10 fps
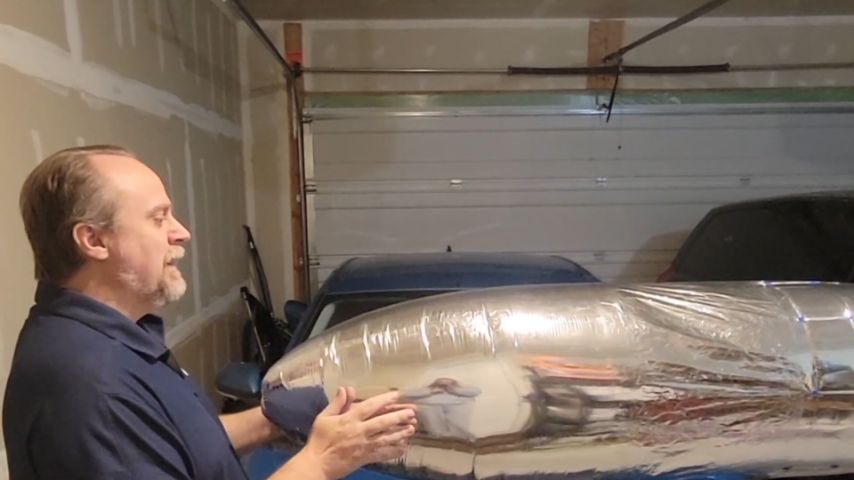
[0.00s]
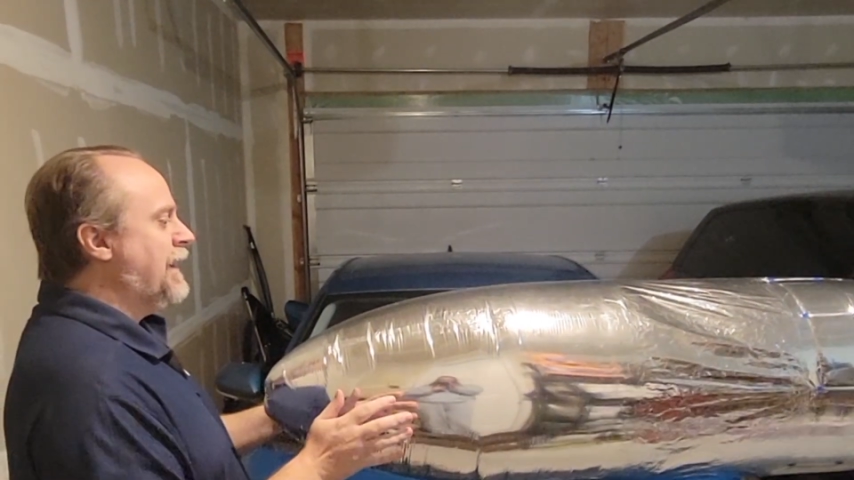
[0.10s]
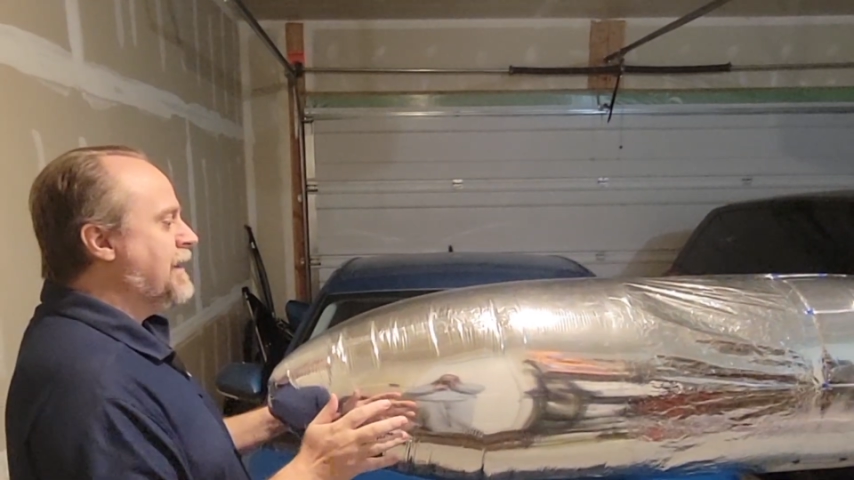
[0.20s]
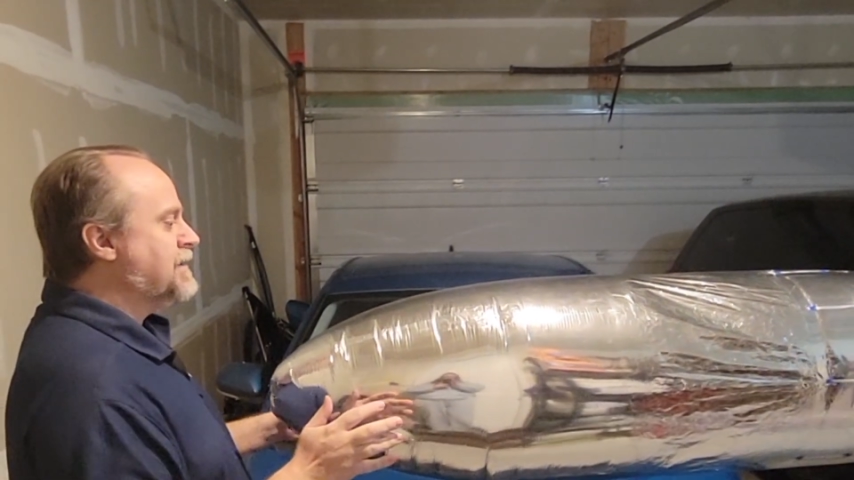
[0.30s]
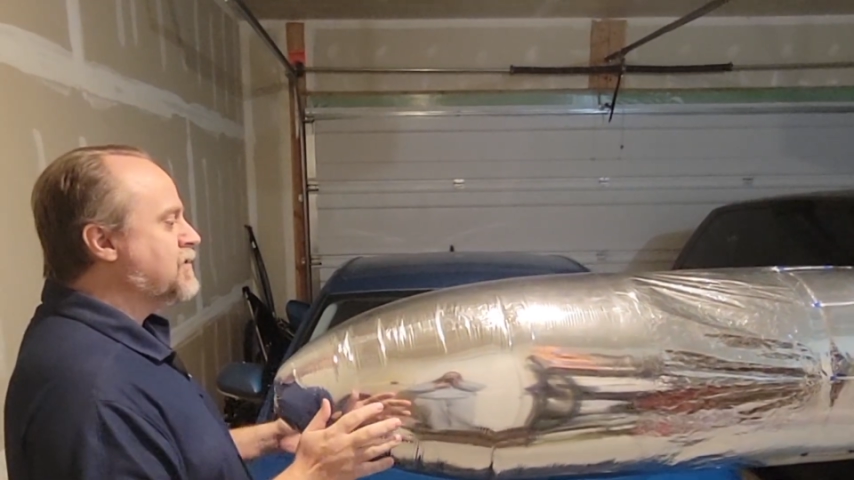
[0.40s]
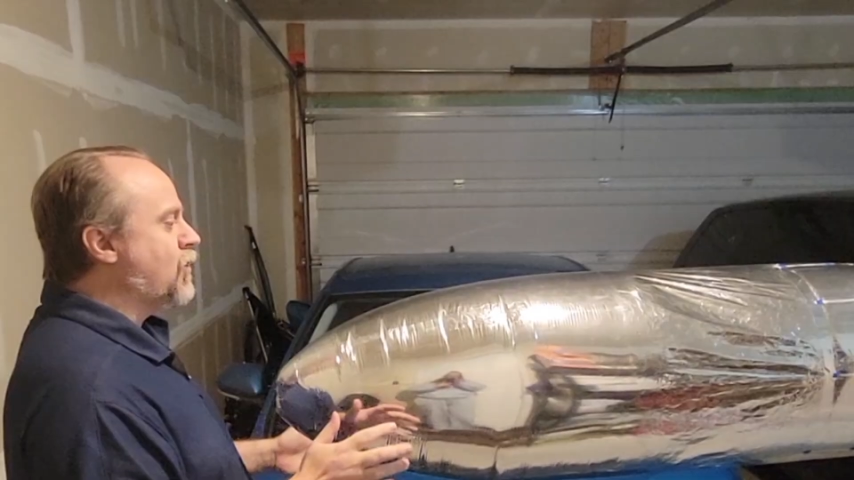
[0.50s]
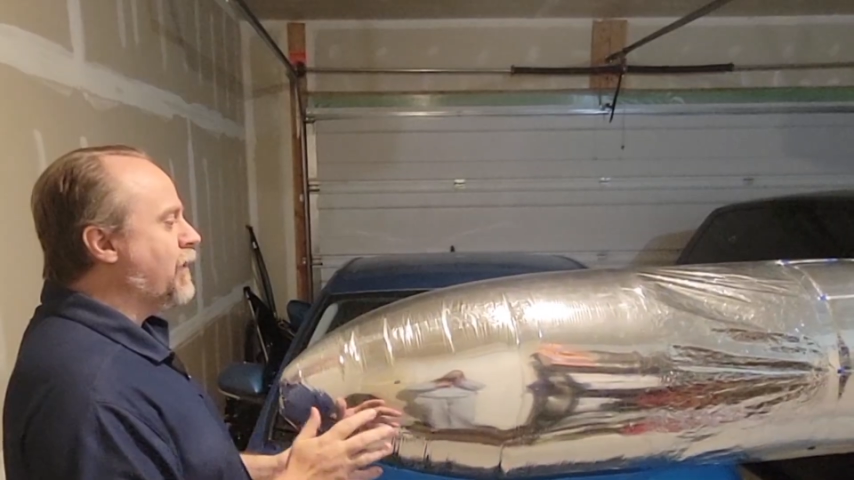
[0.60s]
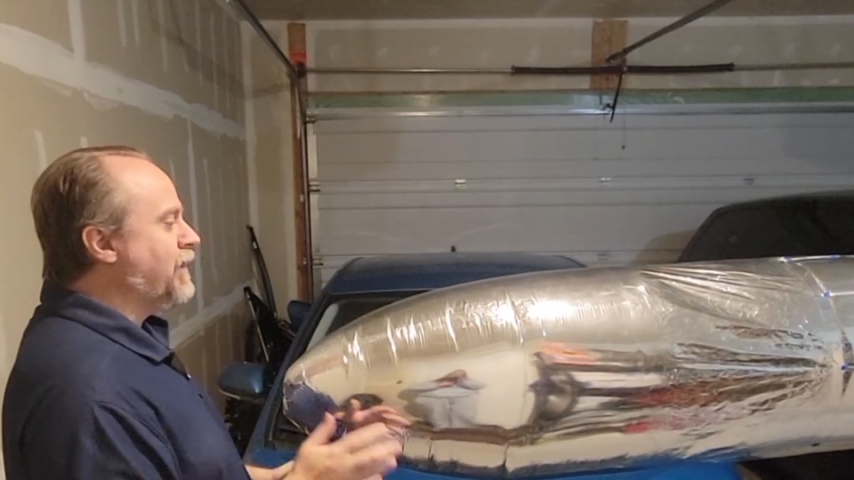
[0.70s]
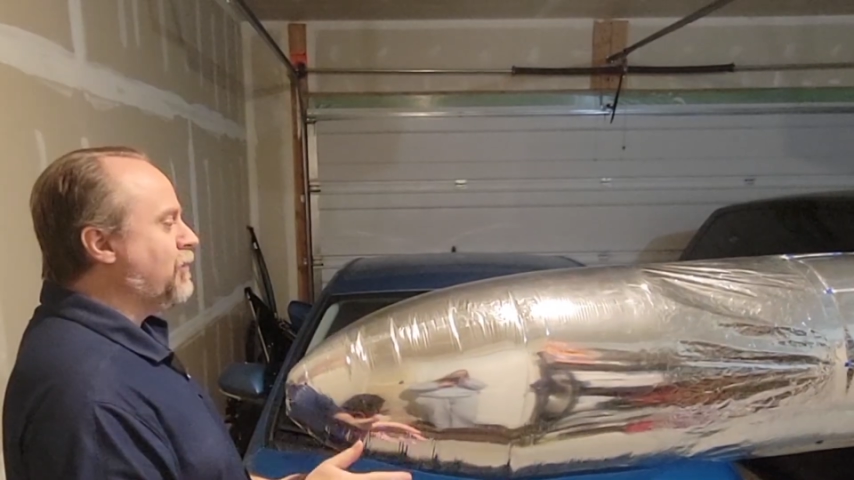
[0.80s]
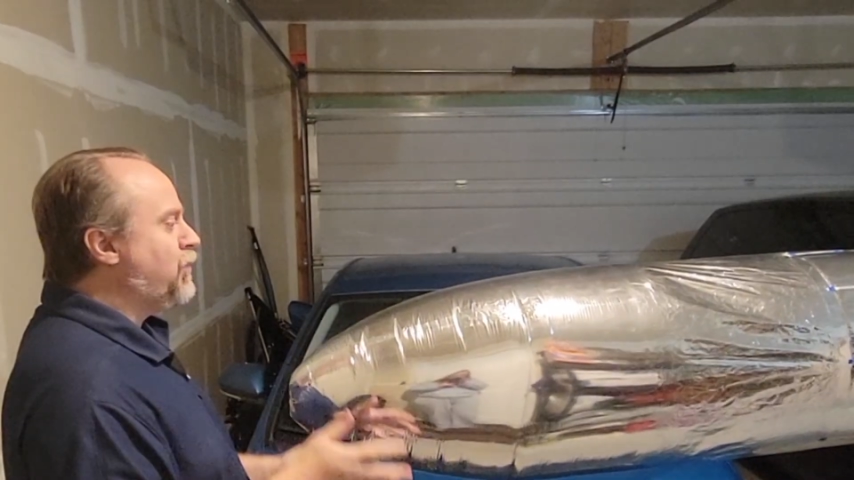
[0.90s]
it's going
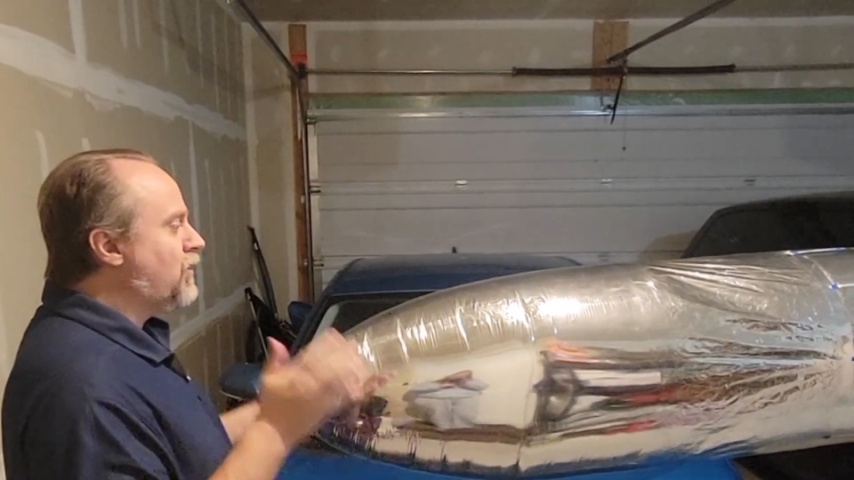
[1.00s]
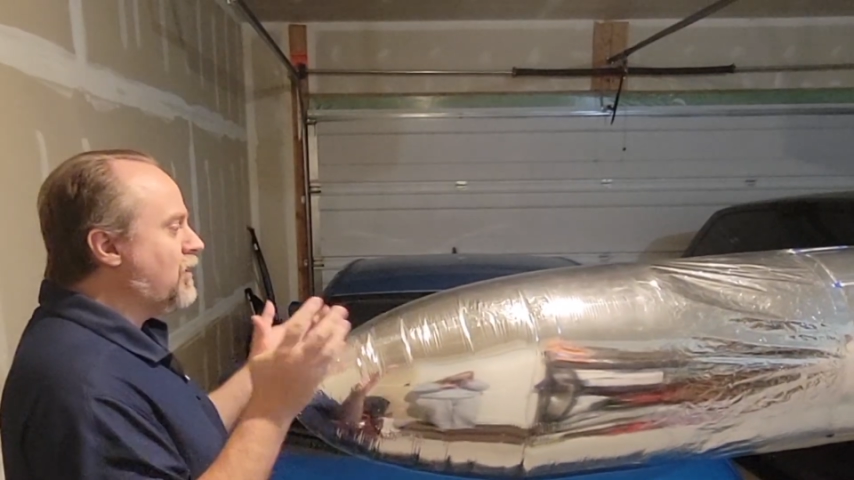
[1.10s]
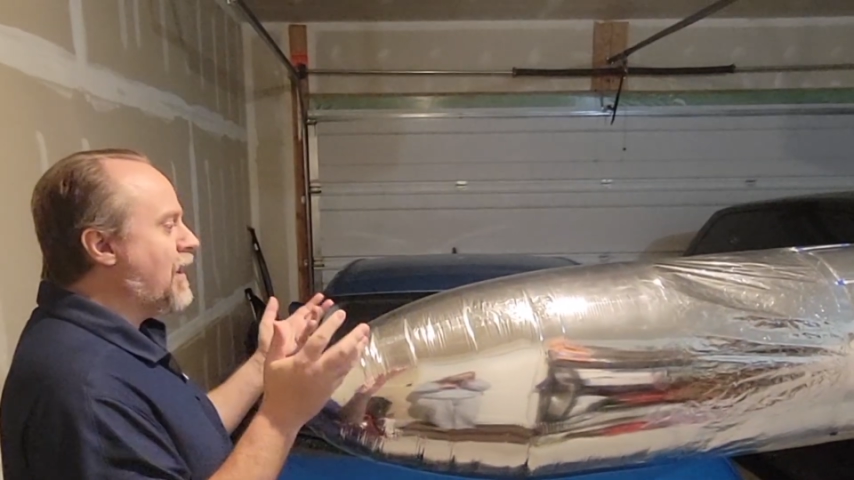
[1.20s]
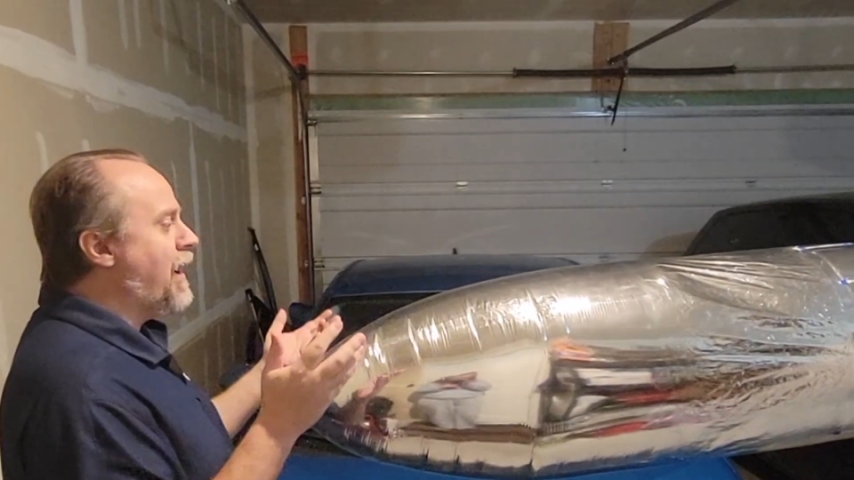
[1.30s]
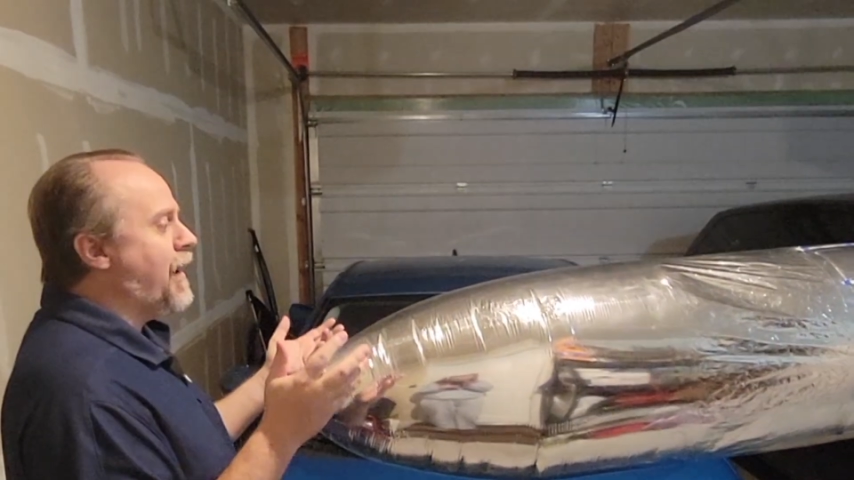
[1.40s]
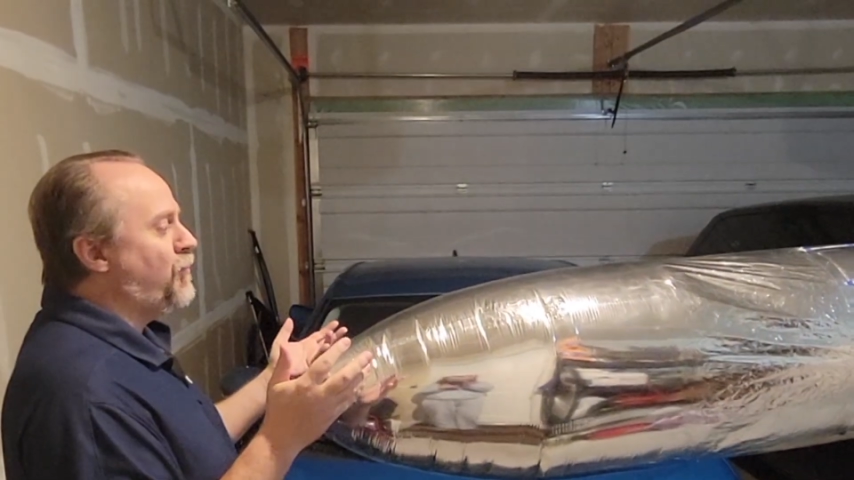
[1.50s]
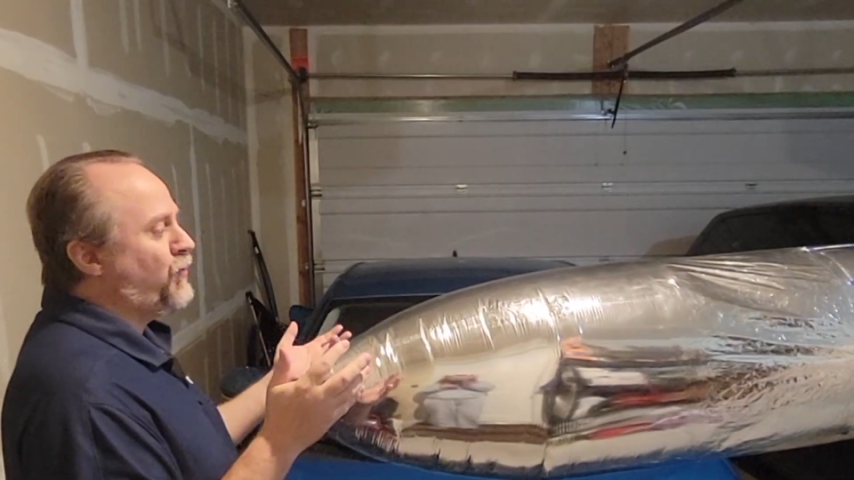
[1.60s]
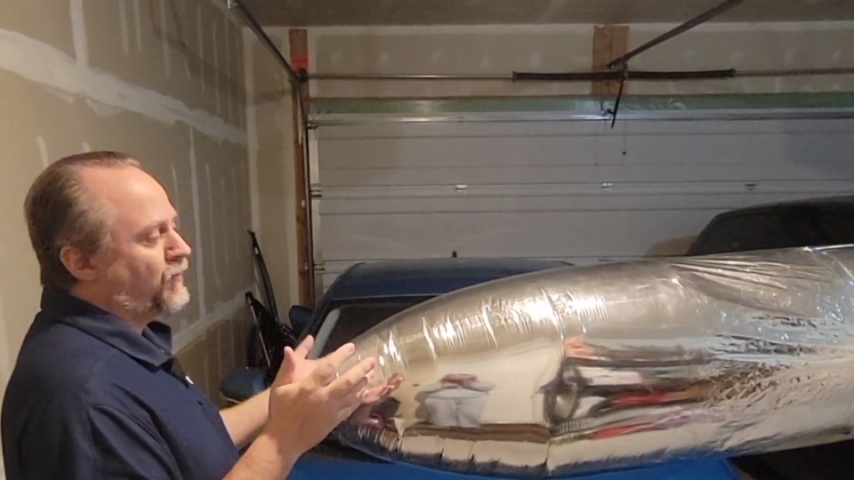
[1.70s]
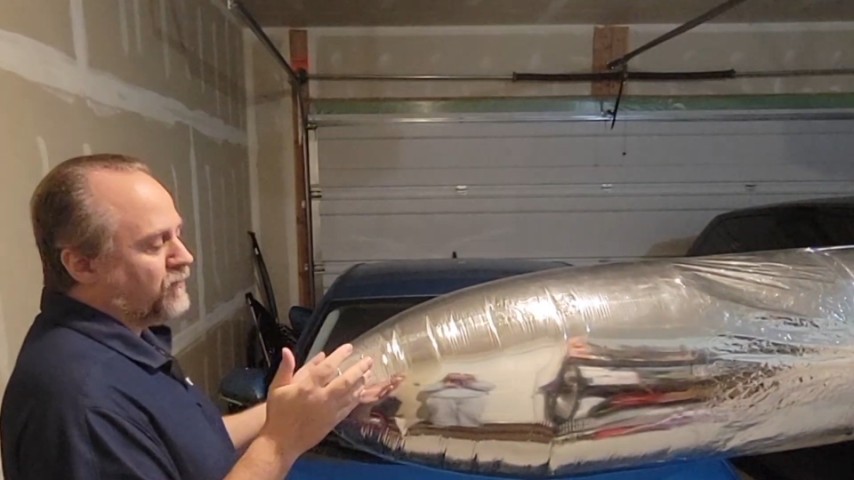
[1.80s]
to pull up,